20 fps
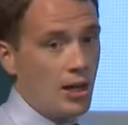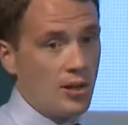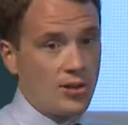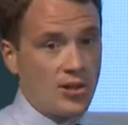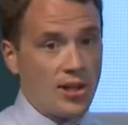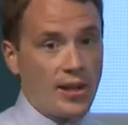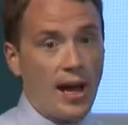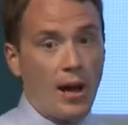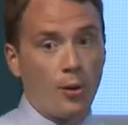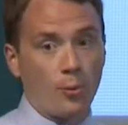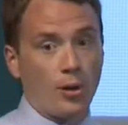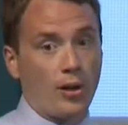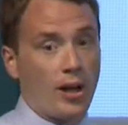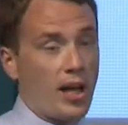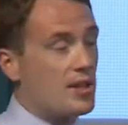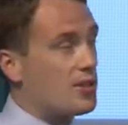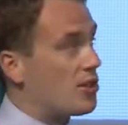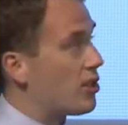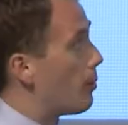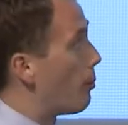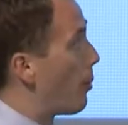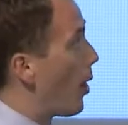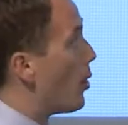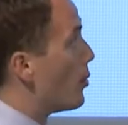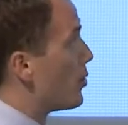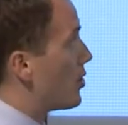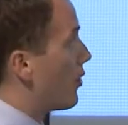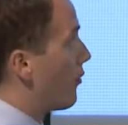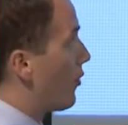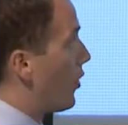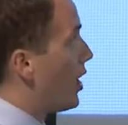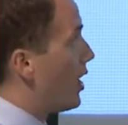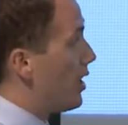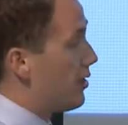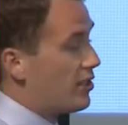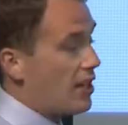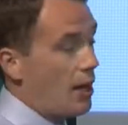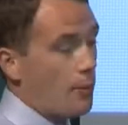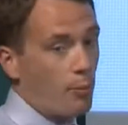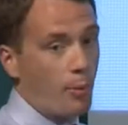So now we'll get into the bones of the
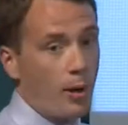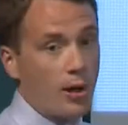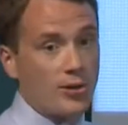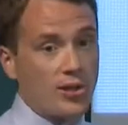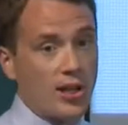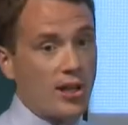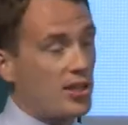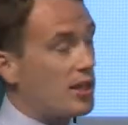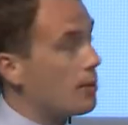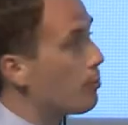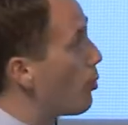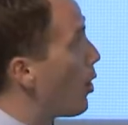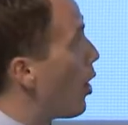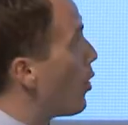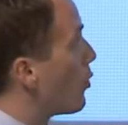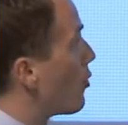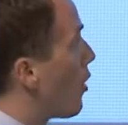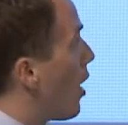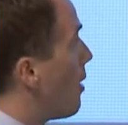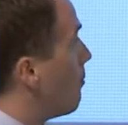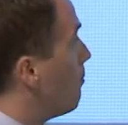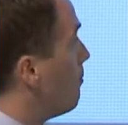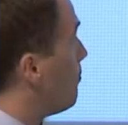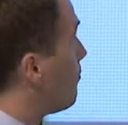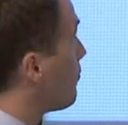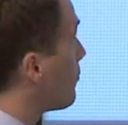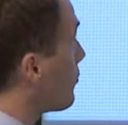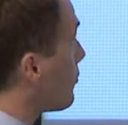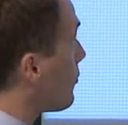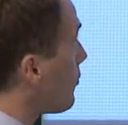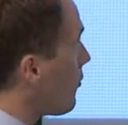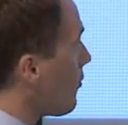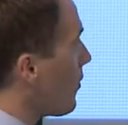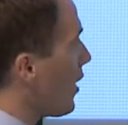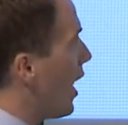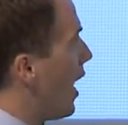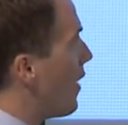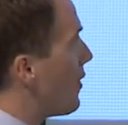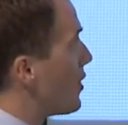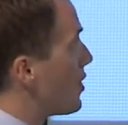depth processing program
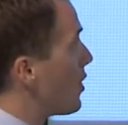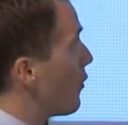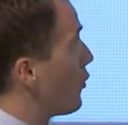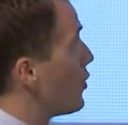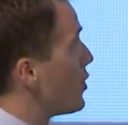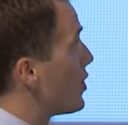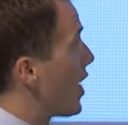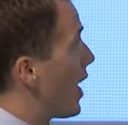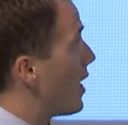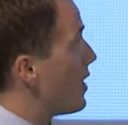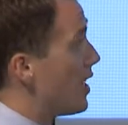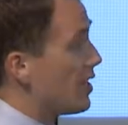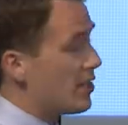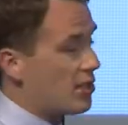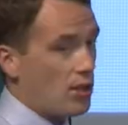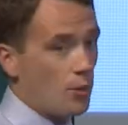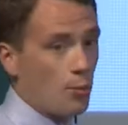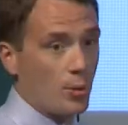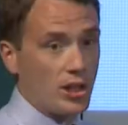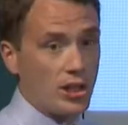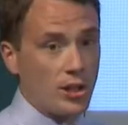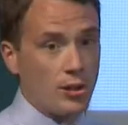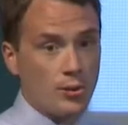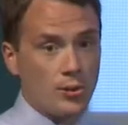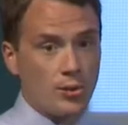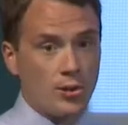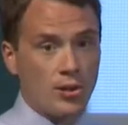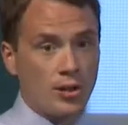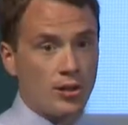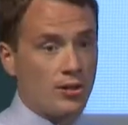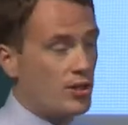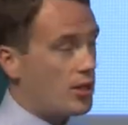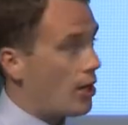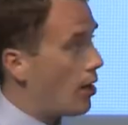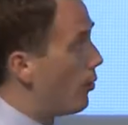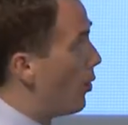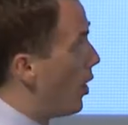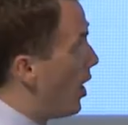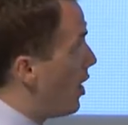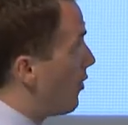and the different techniques that were used.
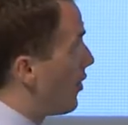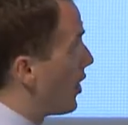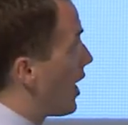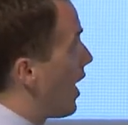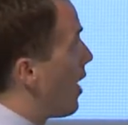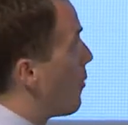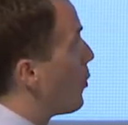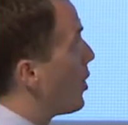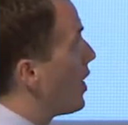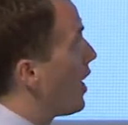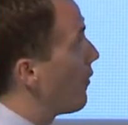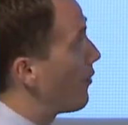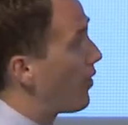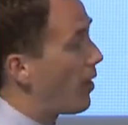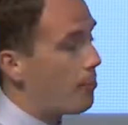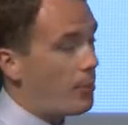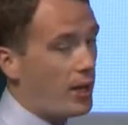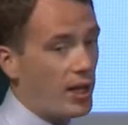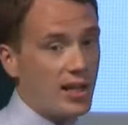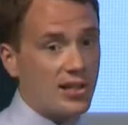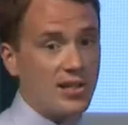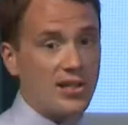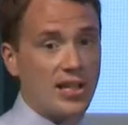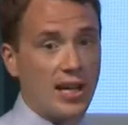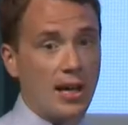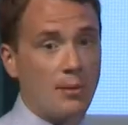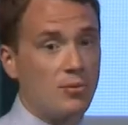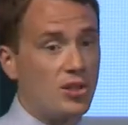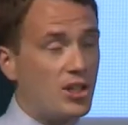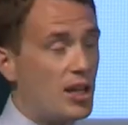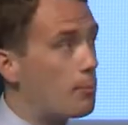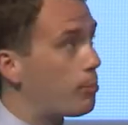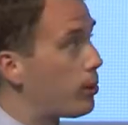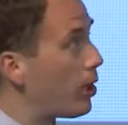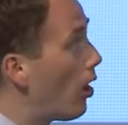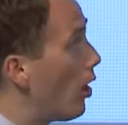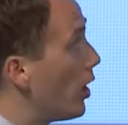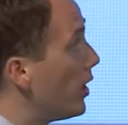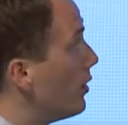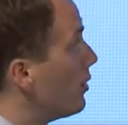So here again, we have that PSTM dip
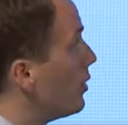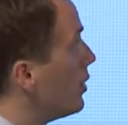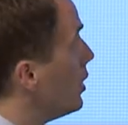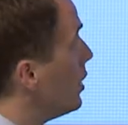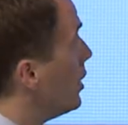line.